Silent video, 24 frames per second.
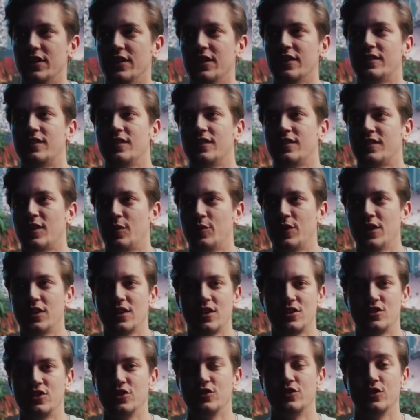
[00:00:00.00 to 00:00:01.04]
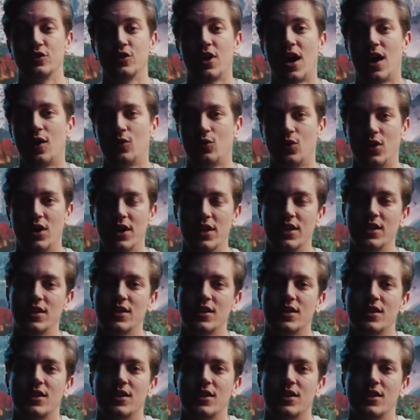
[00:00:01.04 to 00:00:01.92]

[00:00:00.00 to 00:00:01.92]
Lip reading: And this is something that you do not want.